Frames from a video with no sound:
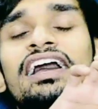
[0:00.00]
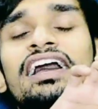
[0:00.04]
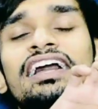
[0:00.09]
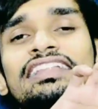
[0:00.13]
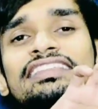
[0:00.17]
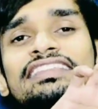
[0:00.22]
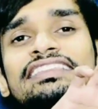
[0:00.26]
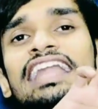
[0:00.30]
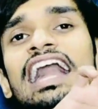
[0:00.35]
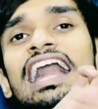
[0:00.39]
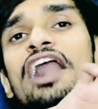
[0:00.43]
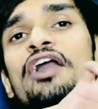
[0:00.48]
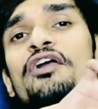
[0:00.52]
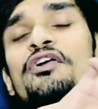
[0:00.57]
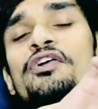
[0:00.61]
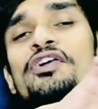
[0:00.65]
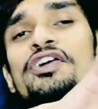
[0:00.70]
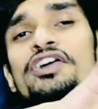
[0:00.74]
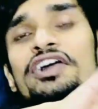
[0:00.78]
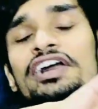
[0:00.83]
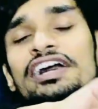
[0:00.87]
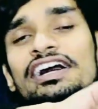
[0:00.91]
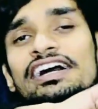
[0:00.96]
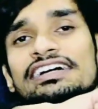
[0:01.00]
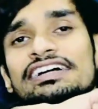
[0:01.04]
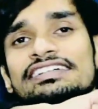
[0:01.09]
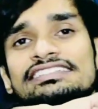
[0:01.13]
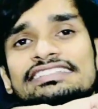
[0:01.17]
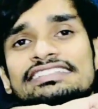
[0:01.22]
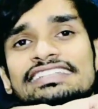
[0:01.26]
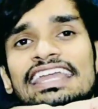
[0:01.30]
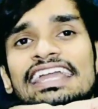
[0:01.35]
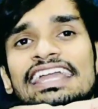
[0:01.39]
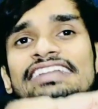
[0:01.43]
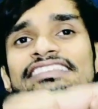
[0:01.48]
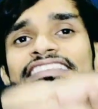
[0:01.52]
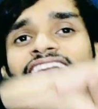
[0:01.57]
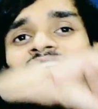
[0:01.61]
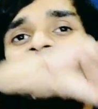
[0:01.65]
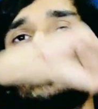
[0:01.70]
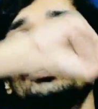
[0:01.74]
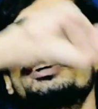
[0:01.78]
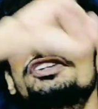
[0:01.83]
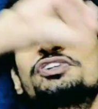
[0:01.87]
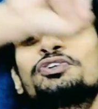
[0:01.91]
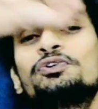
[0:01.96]
Now take
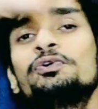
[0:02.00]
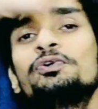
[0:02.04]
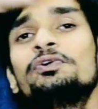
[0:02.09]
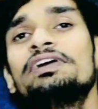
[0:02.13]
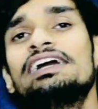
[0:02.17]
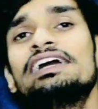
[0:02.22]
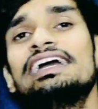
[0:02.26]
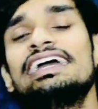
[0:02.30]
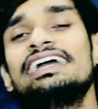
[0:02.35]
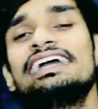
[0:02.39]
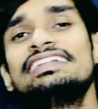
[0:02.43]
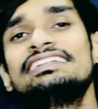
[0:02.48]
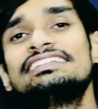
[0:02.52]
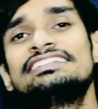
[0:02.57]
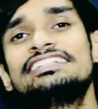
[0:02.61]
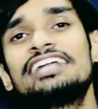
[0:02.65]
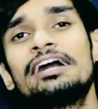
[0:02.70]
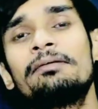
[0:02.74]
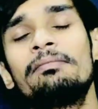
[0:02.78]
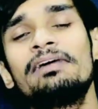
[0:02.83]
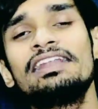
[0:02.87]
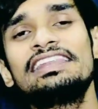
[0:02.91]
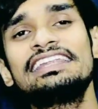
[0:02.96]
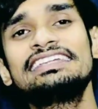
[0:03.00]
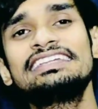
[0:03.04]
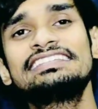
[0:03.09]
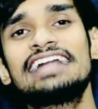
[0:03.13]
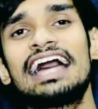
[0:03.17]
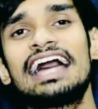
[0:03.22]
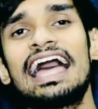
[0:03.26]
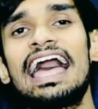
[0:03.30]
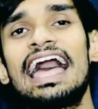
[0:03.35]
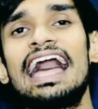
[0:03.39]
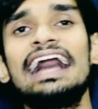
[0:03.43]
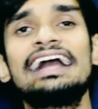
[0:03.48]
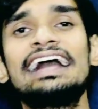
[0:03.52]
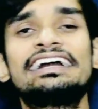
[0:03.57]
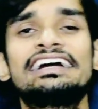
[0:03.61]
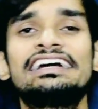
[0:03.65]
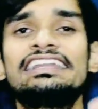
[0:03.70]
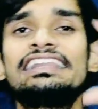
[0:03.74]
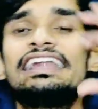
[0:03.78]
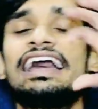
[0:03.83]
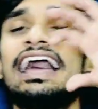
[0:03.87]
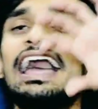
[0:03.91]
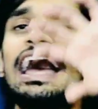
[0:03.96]
that 2 in doubling the
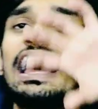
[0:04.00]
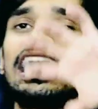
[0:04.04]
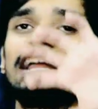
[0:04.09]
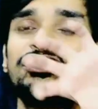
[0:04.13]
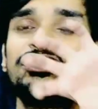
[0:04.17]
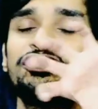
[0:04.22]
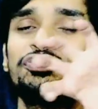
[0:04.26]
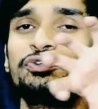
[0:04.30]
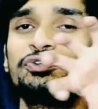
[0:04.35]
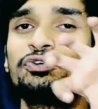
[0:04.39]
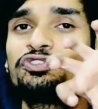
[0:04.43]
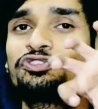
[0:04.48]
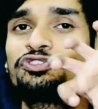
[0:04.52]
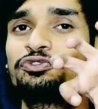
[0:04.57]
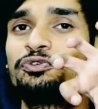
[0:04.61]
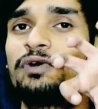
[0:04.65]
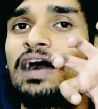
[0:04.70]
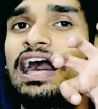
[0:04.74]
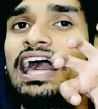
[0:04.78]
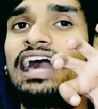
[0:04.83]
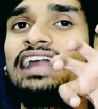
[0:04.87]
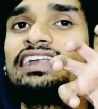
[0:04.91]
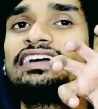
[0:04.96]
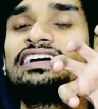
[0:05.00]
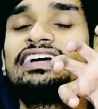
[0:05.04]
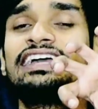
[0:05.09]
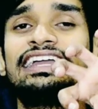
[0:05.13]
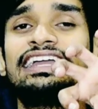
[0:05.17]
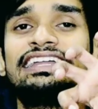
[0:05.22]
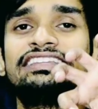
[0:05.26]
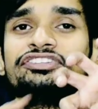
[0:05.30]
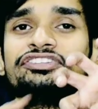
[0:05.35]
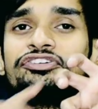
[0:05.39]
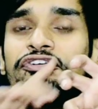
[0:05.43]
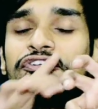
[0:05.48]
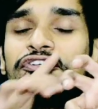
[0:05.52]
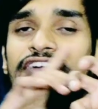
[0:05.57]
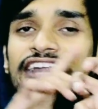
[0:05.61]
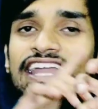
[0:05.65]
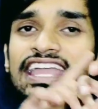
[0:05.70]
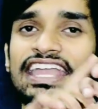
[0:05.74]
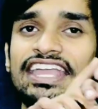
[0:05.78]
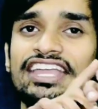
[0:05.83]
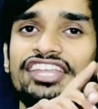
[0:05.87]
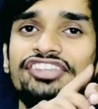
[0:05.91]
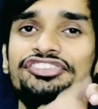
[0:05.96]
angle and u square in the
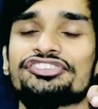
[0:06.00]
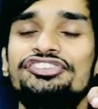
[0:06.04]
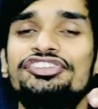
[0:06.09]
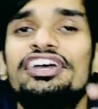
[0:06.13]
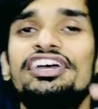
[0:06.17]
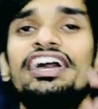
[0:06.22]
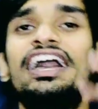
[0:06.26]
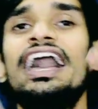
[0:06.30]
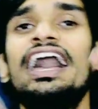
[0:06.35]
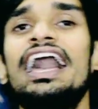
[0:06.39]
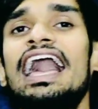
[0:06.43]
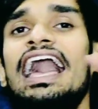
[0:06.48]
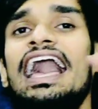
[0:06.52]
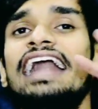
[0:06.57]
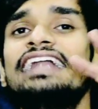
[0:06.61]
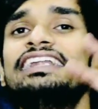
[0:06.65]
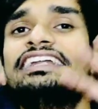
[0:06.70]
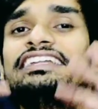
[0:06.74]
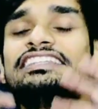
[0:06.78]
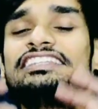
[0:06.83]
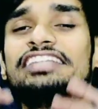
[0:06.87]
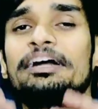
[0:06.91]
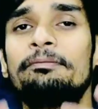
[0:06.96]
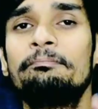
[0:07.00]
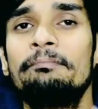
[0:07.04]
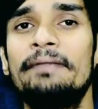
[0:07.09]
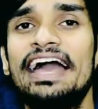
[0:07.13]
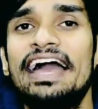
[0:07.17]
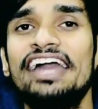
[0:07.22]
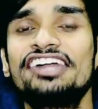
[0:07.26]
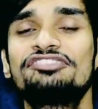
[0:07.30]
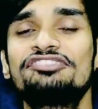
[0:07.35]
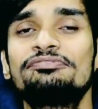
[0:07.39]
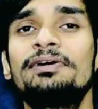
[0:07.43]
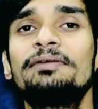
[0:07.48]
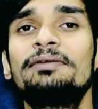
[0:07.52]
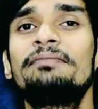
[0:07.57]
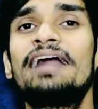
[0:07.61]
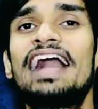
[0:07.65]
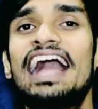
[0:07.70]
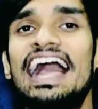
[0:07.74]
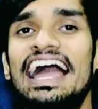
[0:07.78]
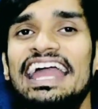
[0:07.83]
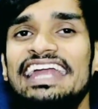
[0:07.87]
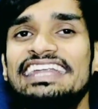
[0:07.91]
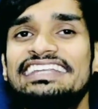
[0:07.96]
range, and in the maximum
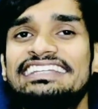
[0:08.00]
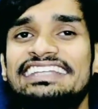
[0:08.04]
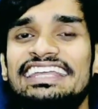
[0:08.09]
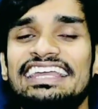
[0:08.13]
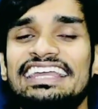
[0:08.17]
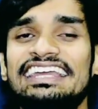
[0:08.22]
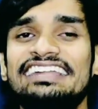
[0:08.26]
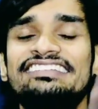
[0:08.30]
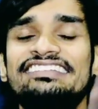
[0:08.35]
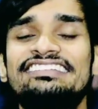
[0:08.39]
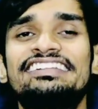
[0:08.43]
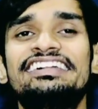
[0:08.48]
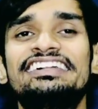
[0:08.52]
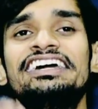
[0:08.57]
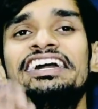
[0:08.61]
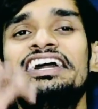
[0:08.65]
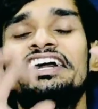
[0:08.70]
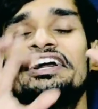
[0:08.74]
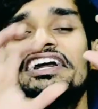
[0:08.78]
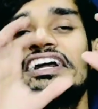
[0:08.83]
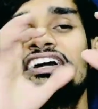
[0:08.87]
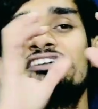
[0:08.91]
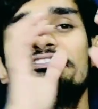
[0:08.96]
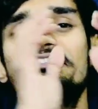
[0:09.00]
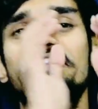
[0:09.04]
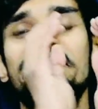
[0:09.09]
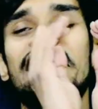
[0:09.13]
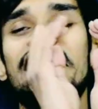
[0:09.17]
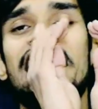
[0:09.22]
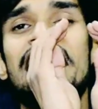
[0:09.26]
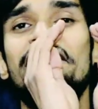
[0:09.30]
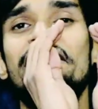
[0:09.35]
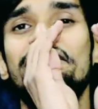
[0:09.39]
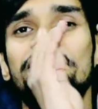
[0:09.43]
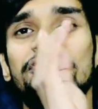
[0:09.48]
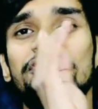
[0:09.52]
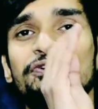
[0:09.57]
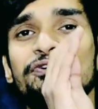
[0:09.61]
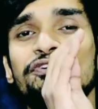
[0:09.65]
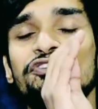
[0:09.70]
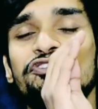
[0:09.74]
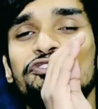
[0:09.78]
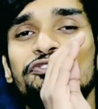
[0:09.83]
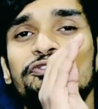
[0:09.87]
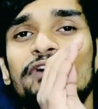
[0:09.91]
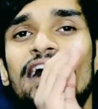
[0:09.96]
height case we have u
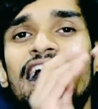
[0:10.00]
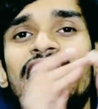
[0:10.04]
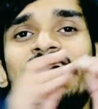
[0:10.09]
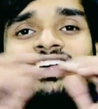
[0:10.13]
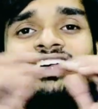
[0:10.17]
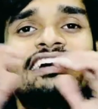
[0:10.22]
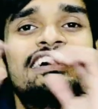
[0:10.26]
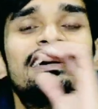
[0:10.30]
square